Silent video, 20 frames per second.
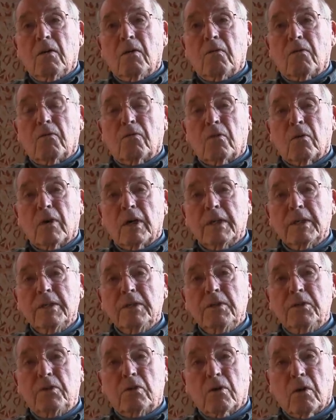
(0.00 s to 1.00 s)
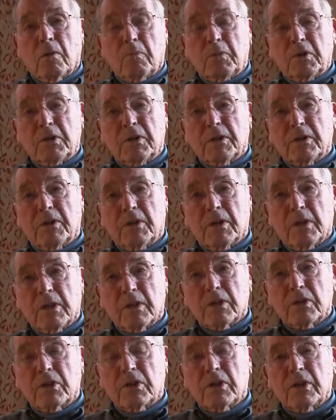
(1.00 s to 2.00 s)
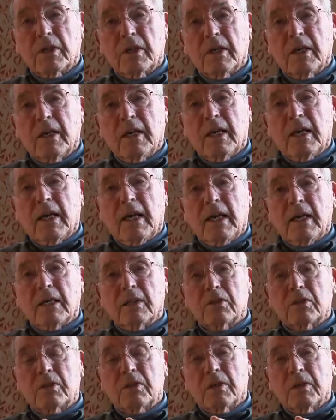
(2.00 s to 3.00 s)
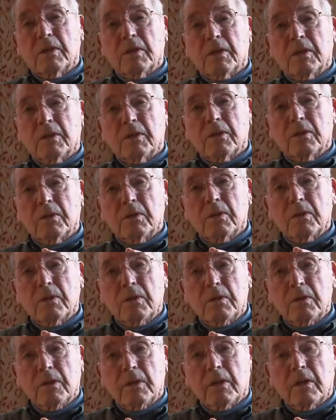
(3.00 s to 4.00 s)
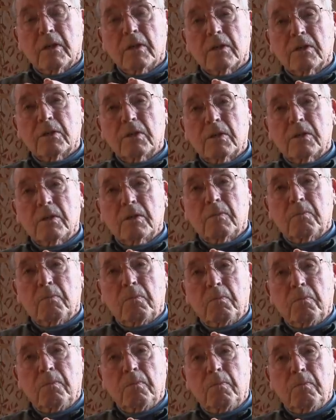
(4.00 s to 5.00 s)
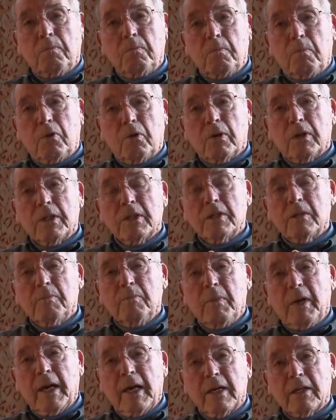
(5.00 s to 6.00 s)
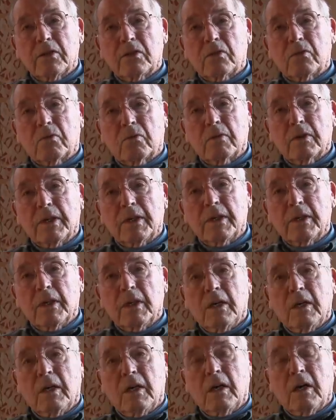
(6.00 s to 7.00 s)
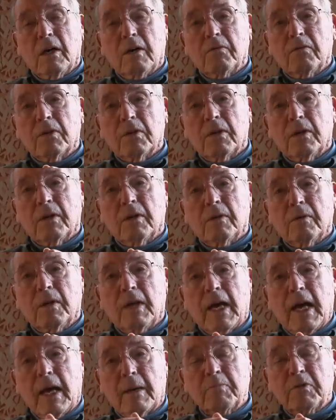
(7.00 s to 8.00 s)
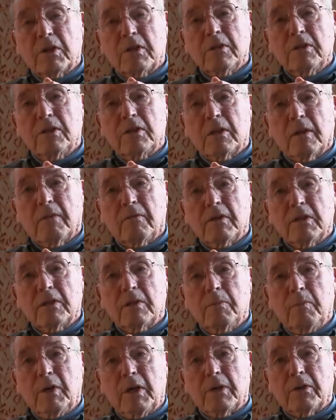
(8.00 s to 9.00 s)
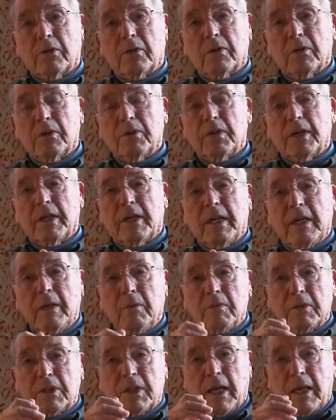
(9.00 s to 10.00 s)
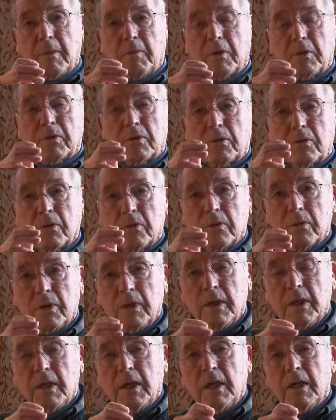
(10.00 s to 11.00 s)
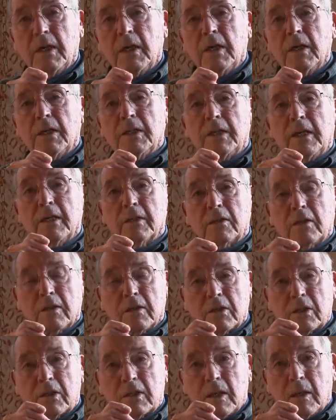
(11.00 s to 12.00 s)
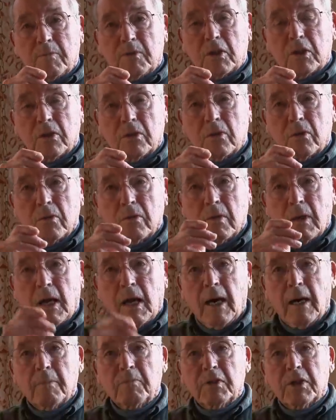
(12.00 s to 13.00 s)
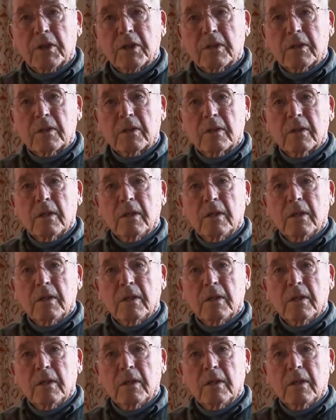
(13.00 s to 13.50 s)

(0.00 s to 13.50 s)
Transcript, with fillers: Freud interpreted this as the little boy's mastery of the absence of his mother that he was able to get this substitute object,